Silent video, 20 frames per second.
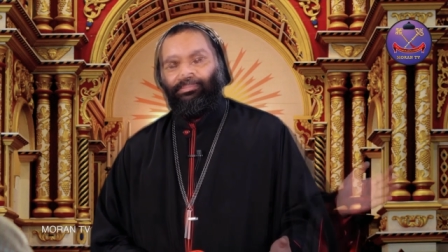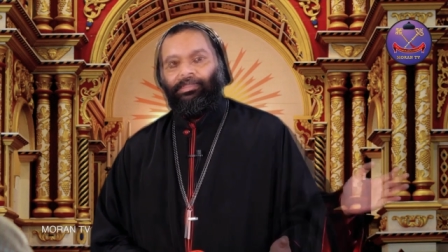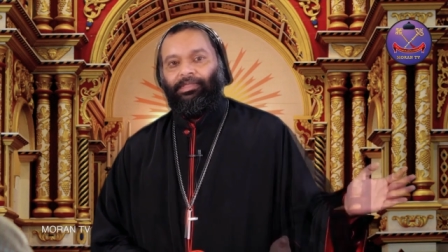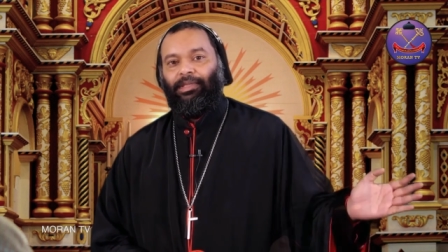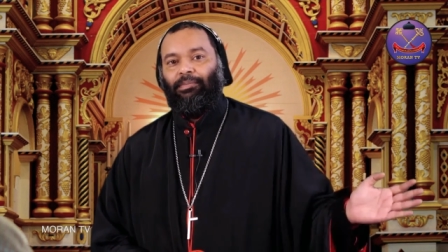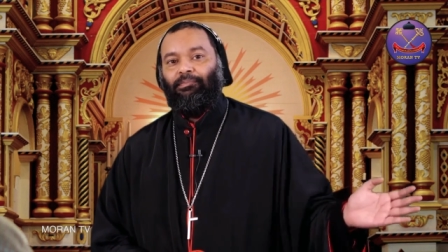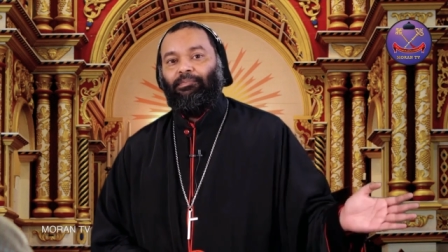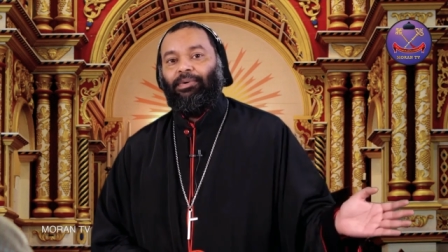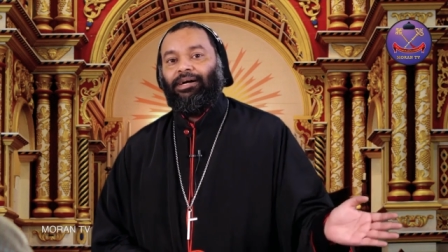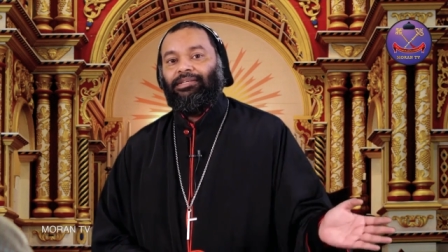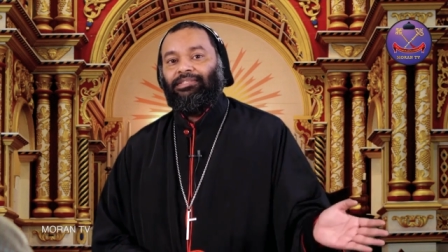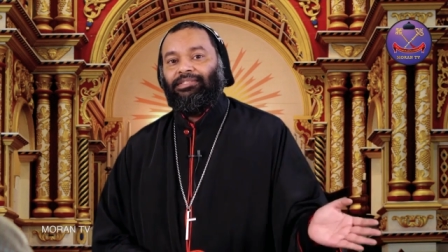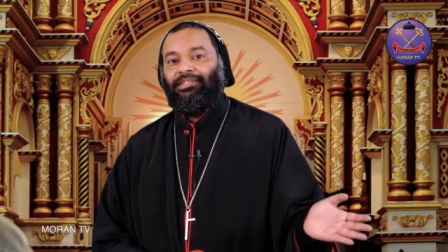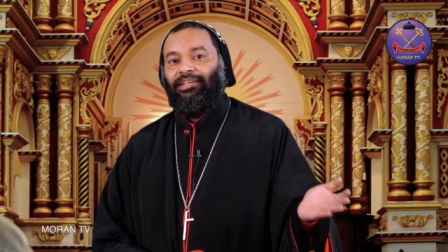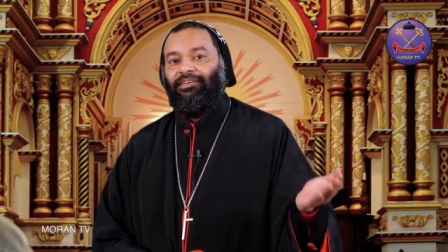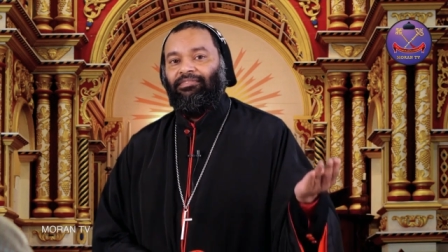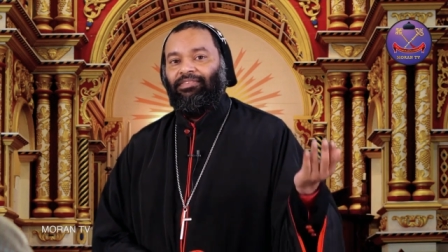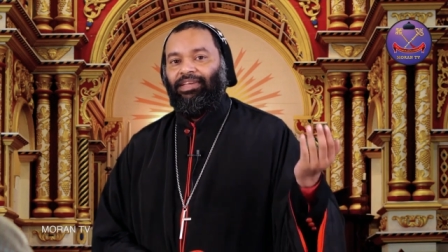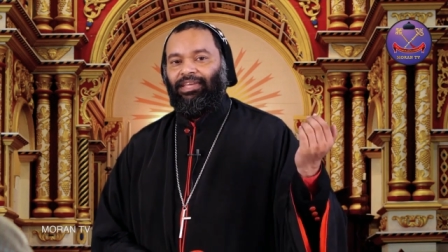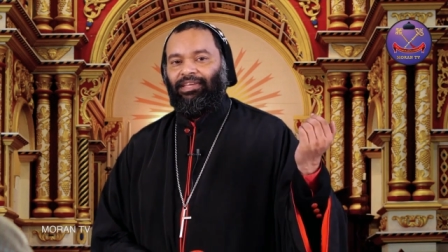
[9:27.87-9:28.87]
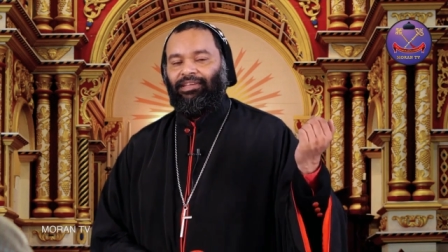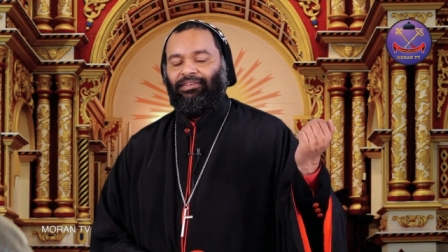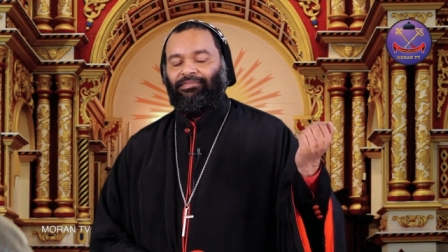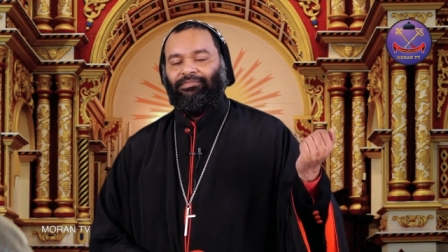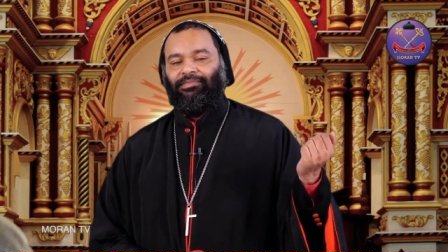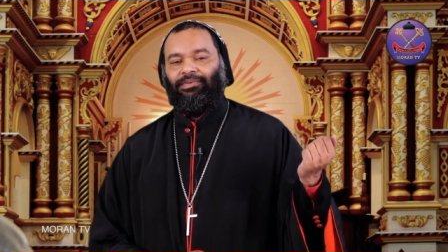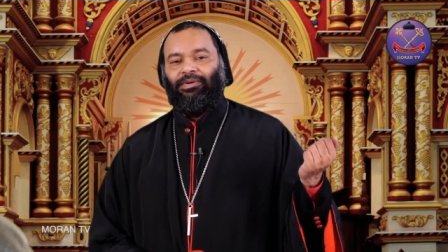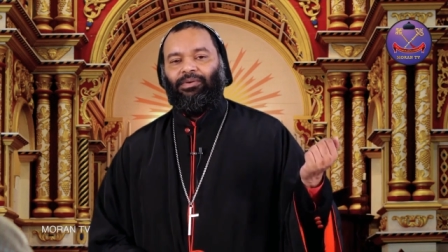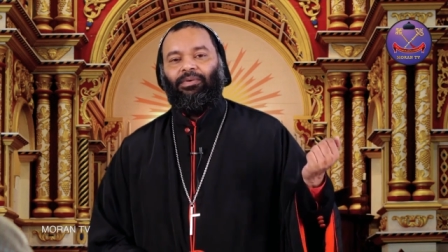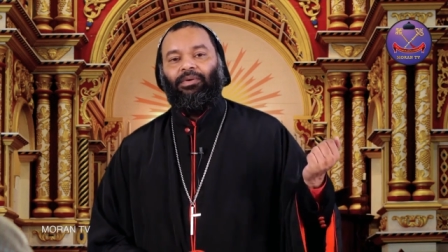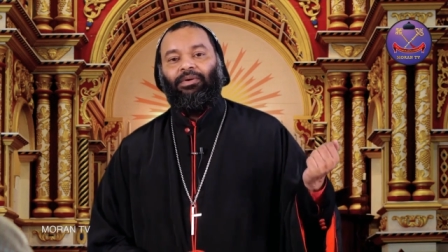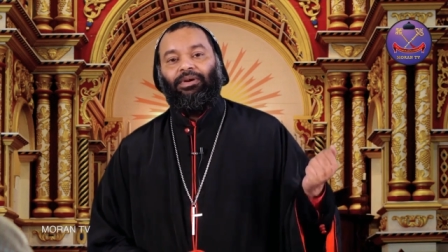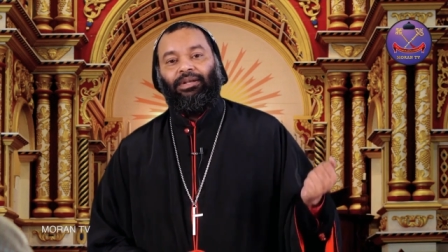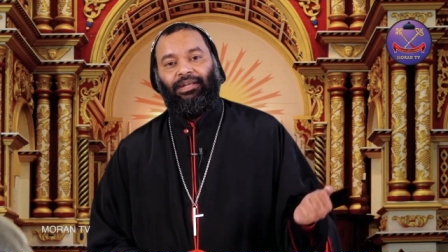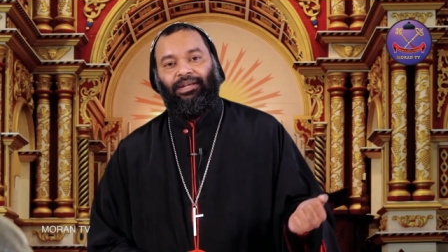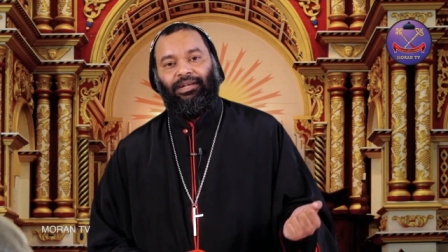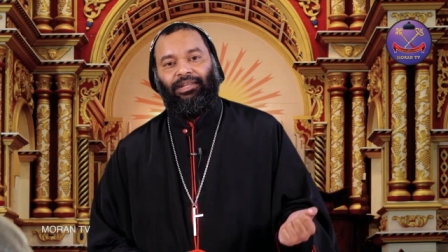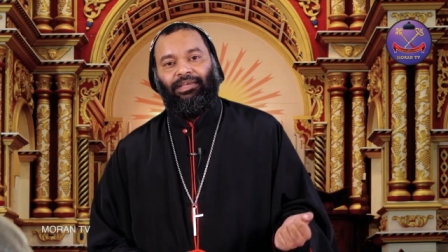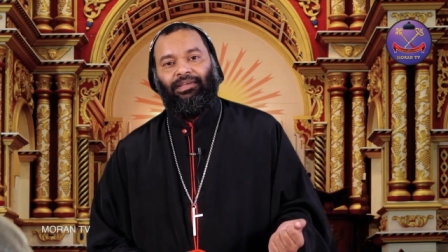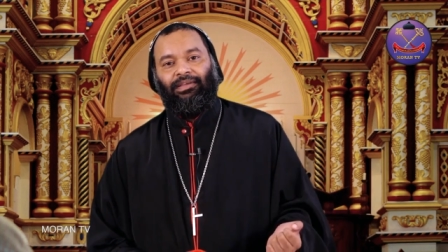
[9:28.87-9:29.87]
they passed away
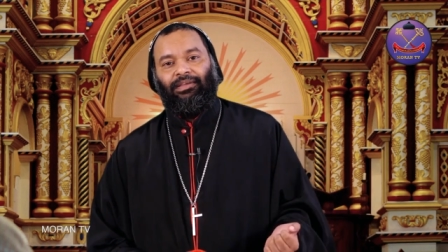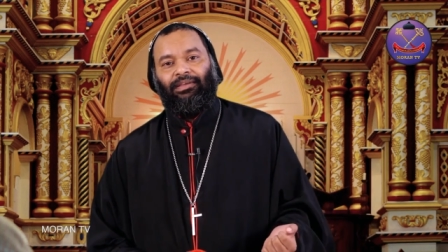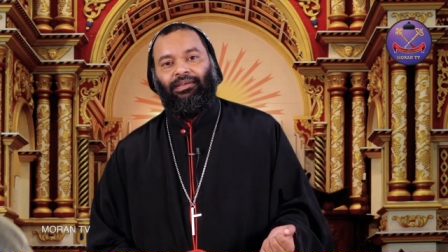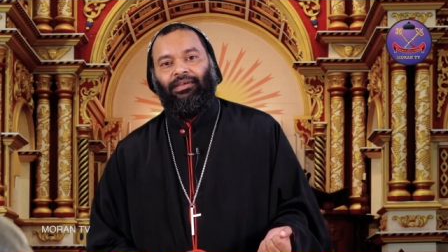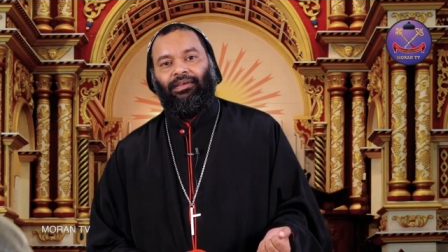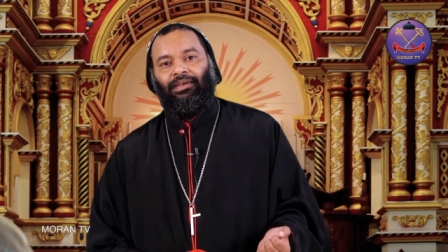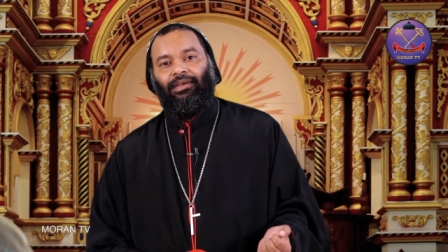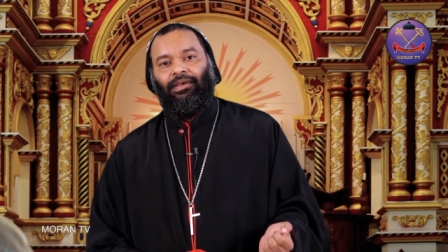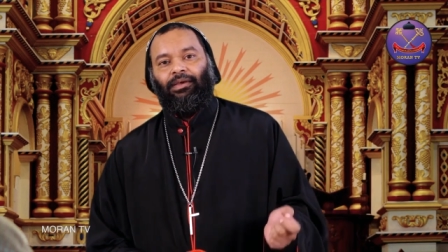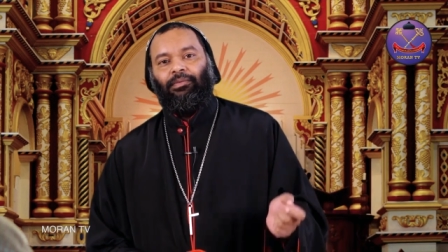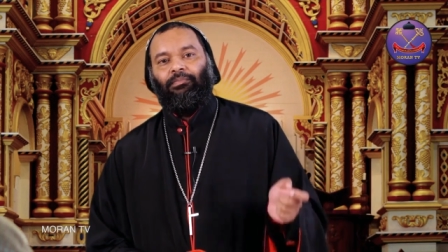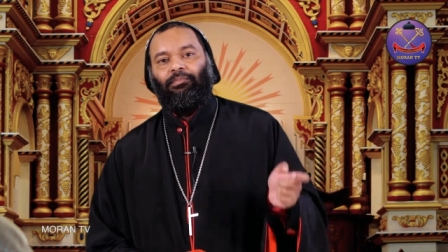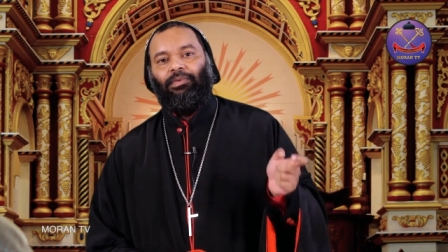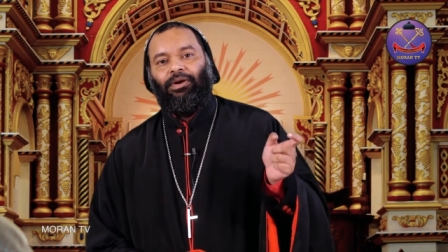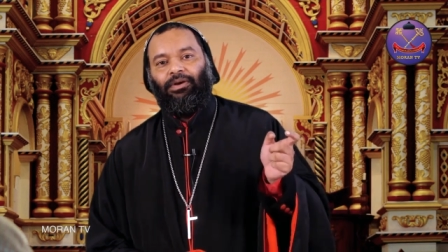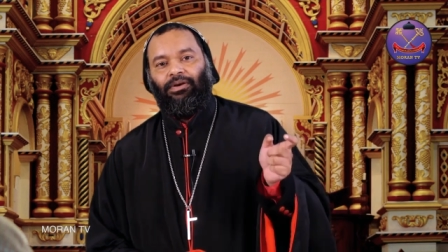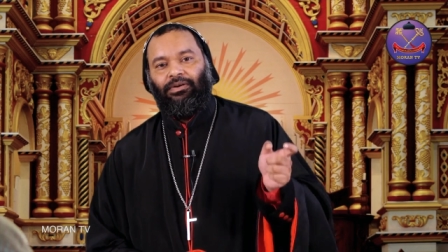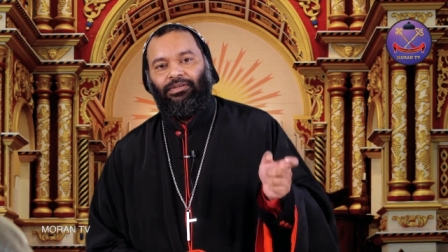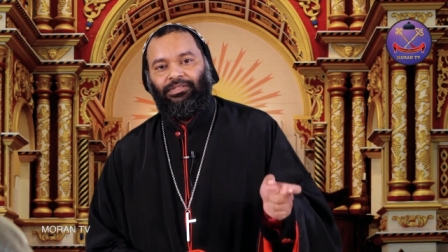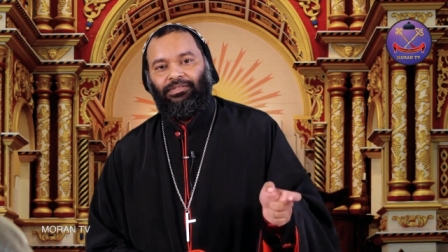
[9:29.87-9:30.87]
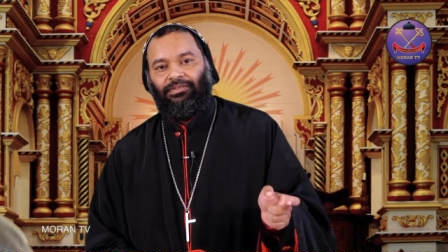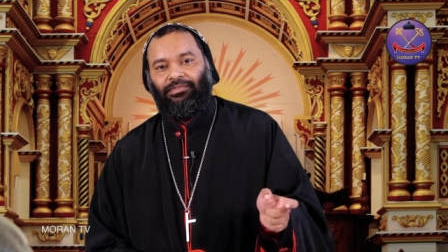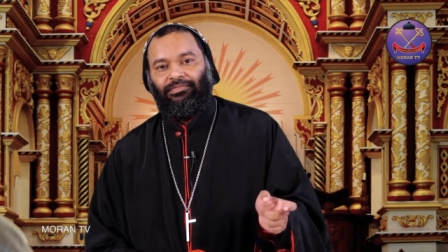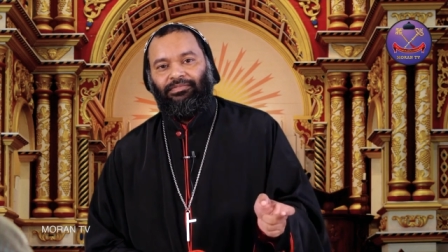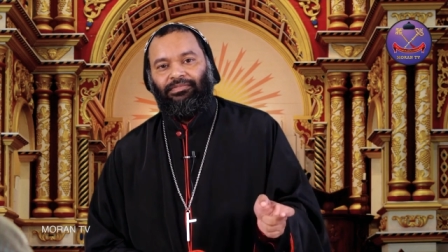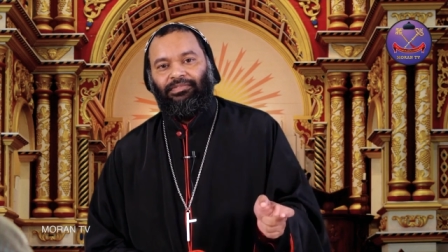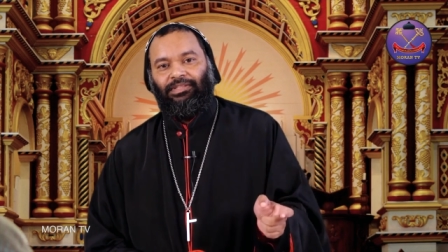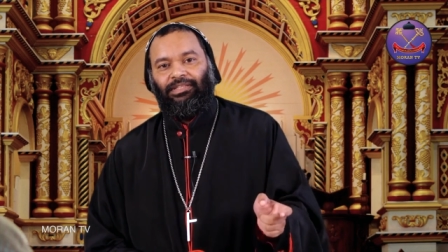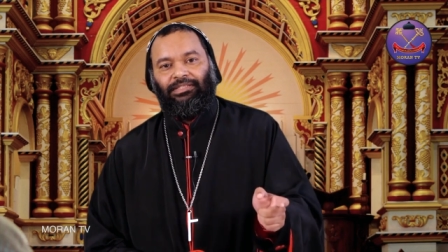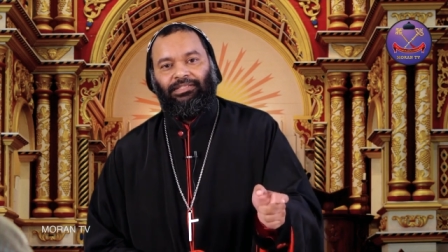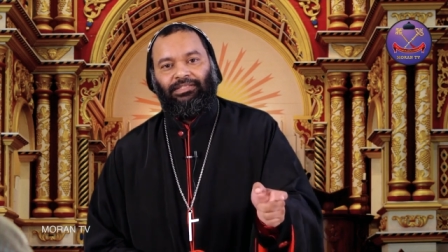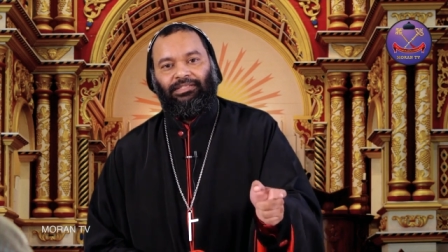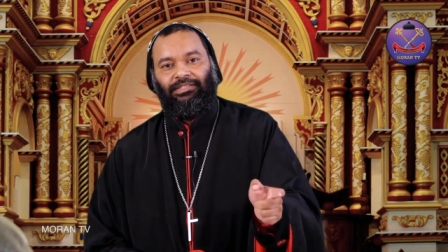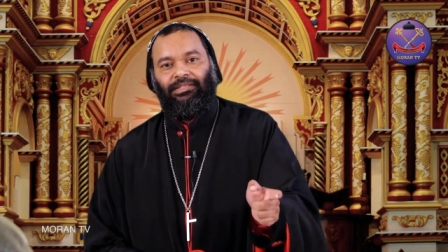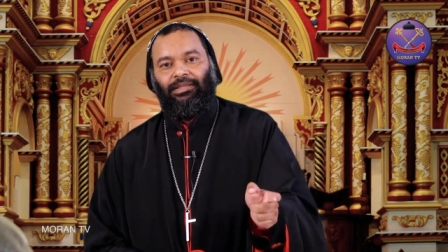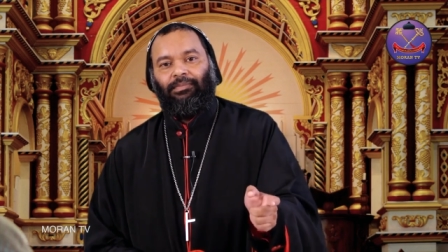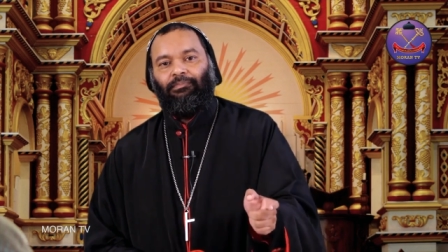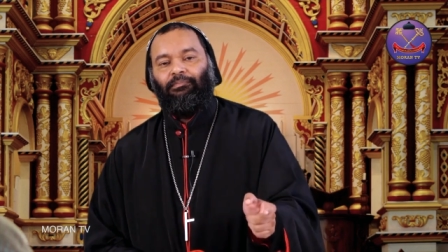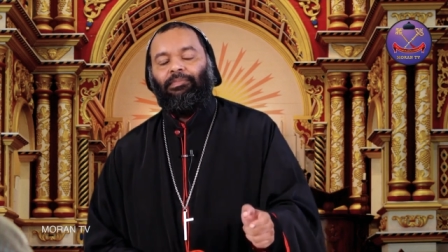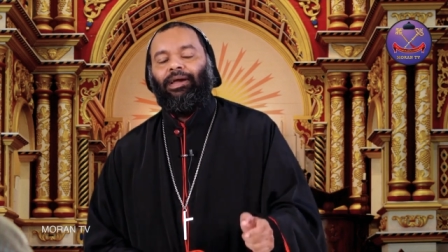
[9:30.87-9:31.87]
already because of
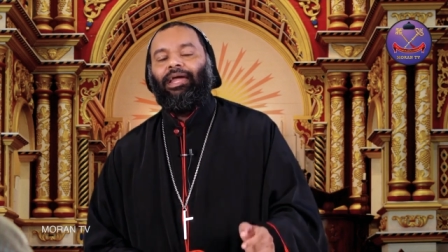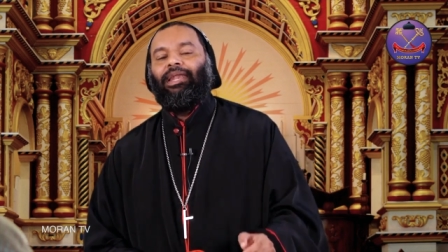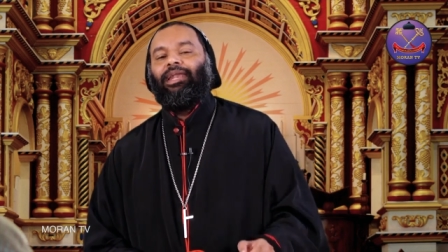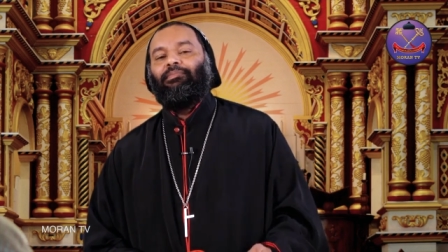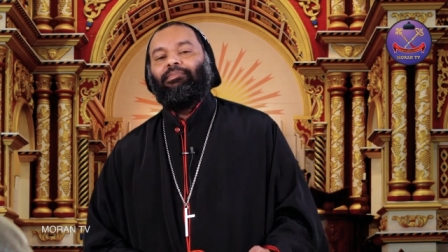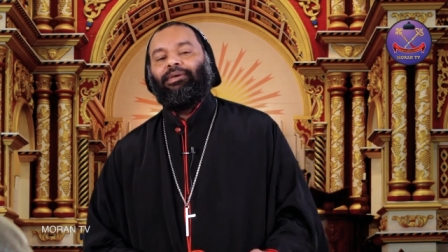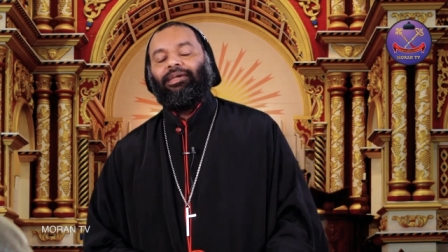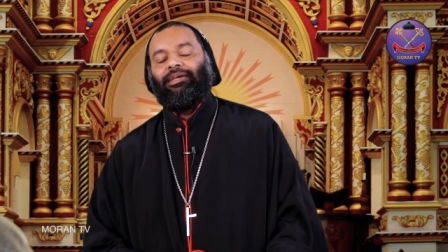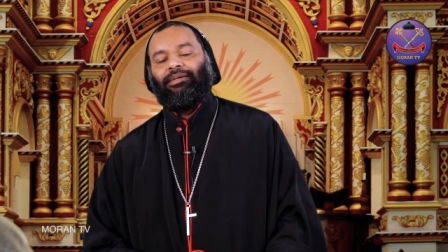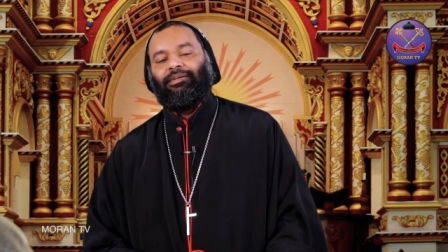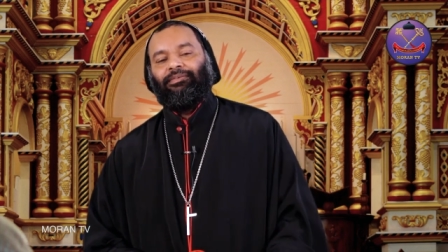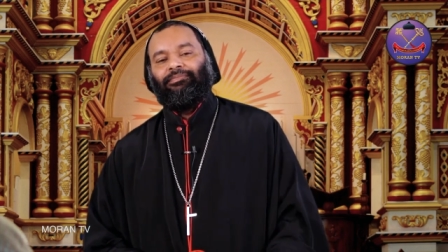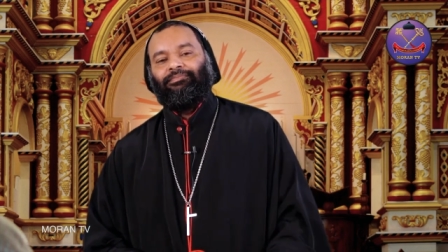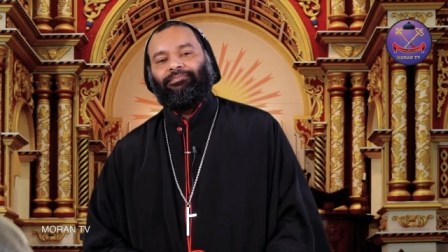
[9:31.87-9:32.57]
this pandemic.